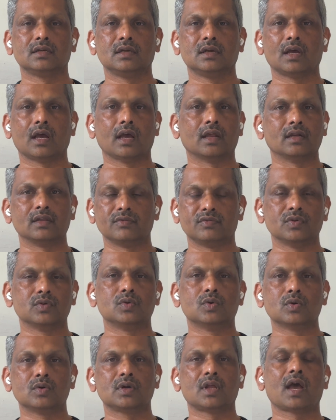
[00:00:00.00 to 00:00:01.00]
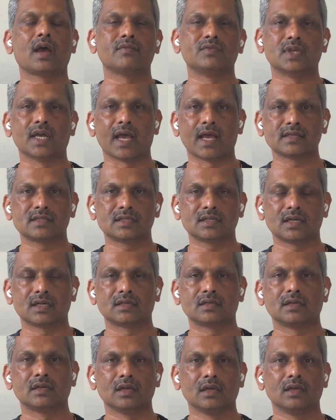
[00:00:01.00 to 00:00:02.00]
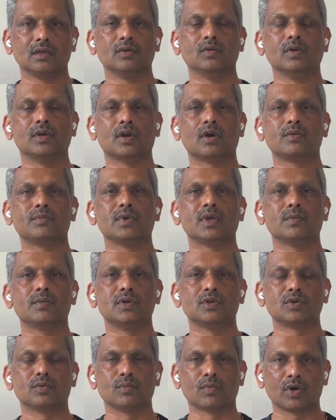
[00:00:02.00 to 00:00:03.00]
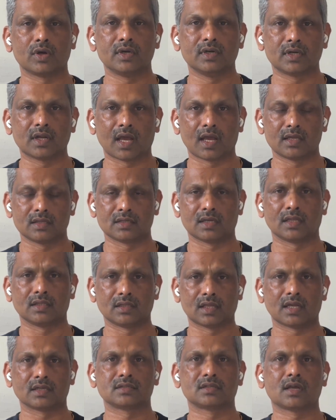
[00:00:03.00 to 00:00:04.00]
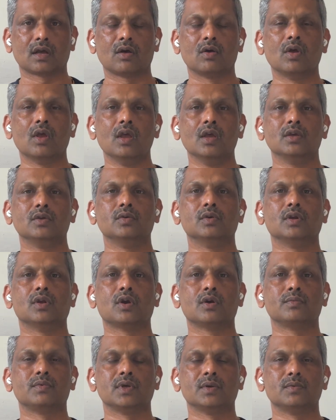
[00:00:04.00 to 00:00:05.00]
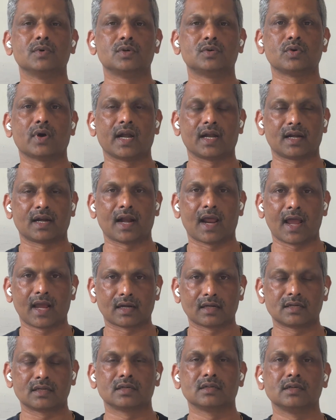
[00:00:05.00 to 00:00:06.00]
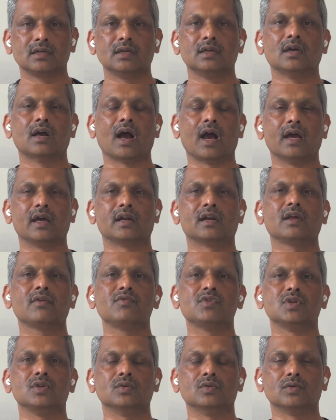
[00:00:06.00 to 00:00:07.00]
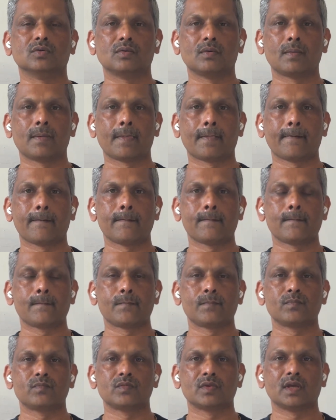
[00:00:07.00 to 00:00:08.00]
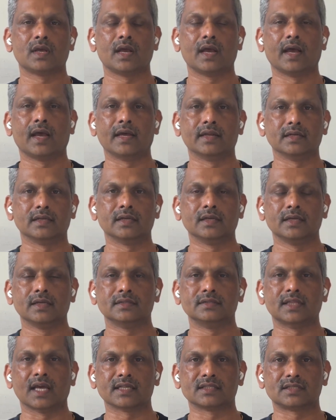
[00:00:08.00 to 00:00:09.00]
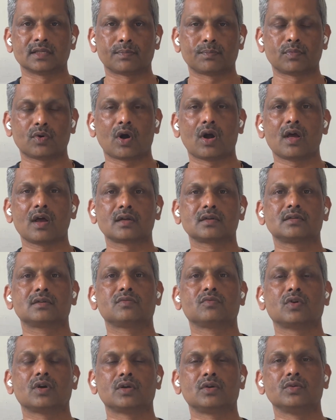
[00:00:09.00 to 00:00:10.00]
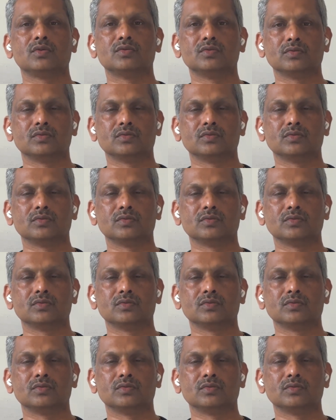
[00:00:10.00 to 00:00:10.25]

and if you don't have the asset, you will not be able to monetize, and that's how you will not be able to attract higher revenue. And that's the product what you